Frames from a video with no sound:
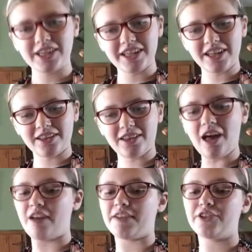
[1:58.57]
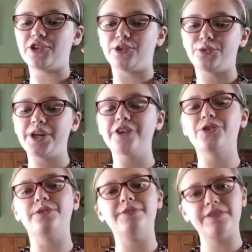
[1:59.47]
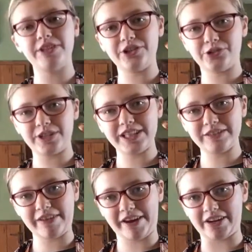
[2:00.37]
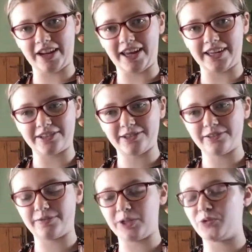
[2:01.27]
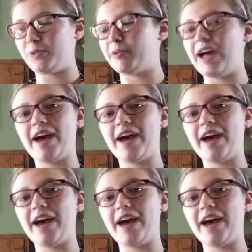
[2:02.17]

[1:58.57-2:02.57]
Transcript: preheating the oven to 350 degrees Fahrenheit, which we will